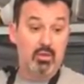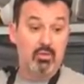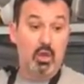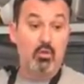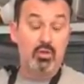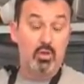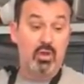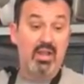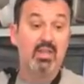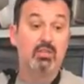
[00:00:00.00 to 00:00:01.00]
So, you know,
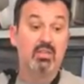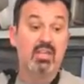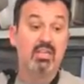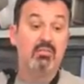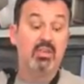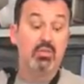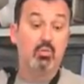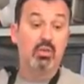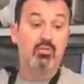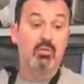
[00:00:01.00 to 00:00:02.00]
when I get to the end of each
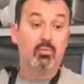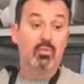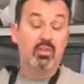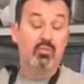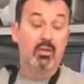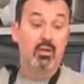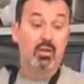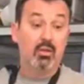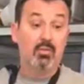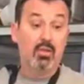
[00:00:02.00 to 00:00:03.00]
one, if
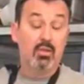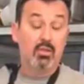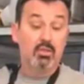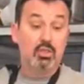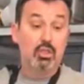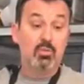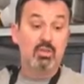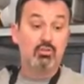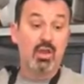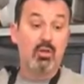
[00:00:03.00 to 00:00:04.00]
the tubing
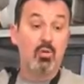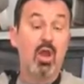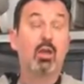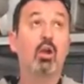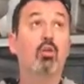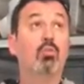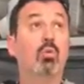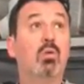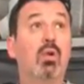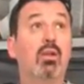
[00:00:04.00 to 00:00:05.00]
is trying to rock over
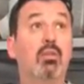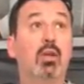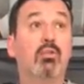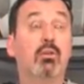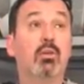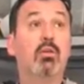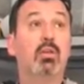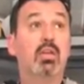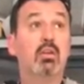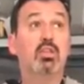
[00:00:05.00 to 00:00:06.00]
one way or the other,
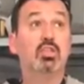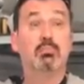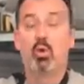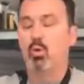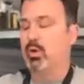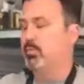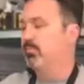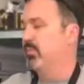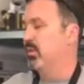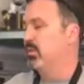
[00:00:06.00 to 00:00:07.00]
you know, to support it.
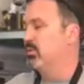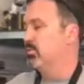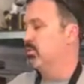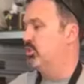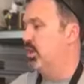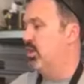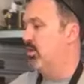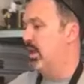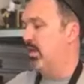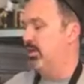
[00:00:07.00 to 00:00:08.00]
So I'm gonna show
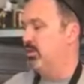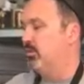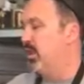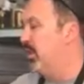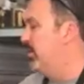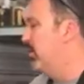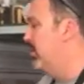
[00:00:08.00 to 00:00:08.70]
you how I do that.